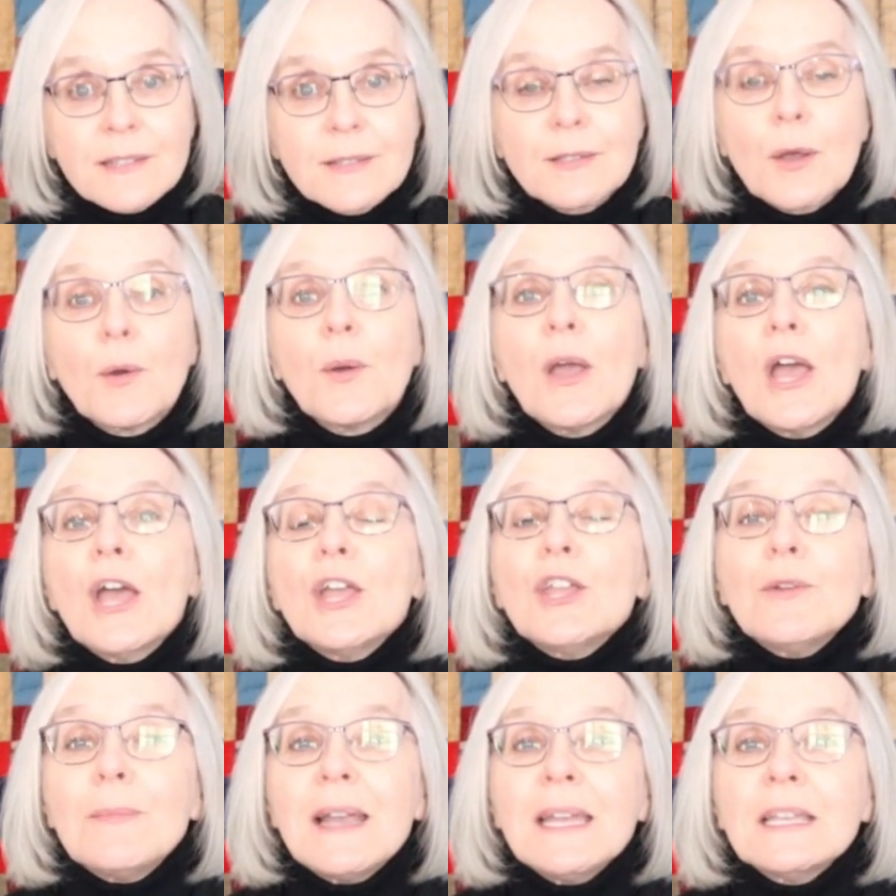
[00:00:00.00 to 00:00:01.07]
So
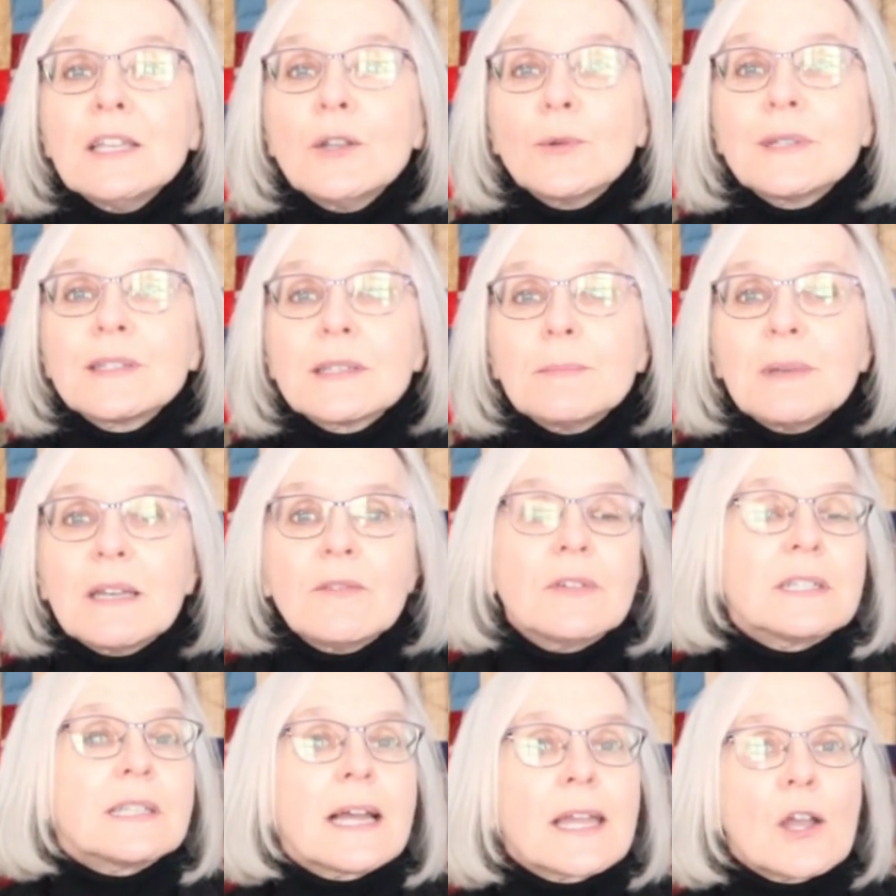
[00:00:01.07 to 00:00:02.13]
you might notice a bit of
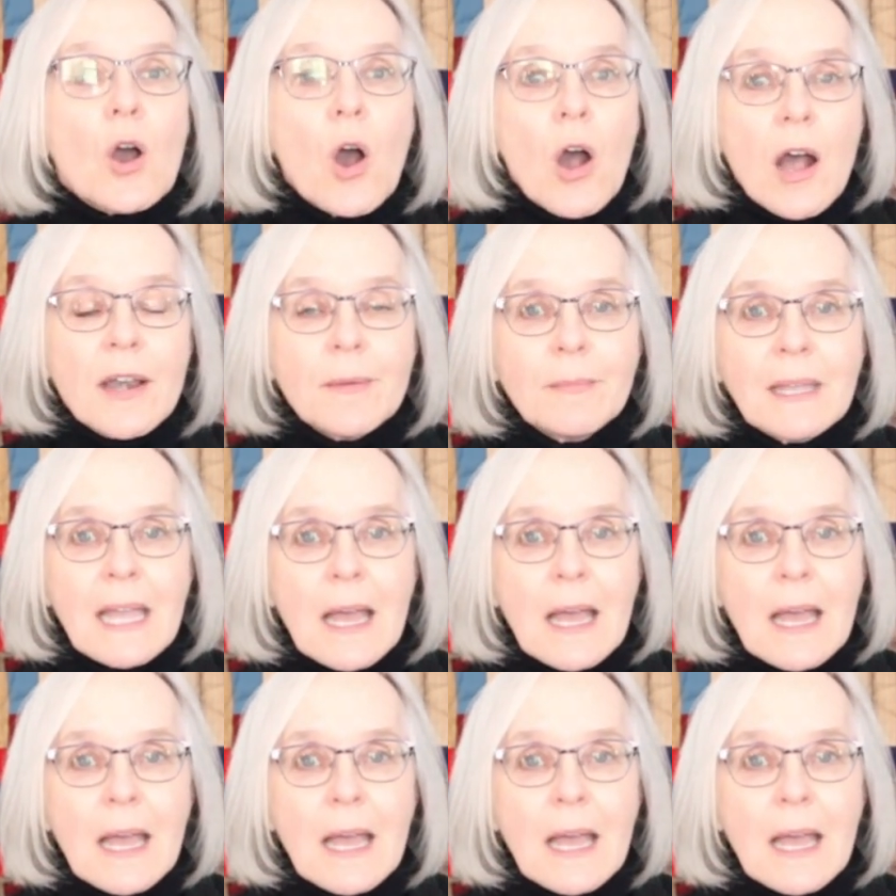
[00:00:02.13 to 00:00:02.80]
a dichotomy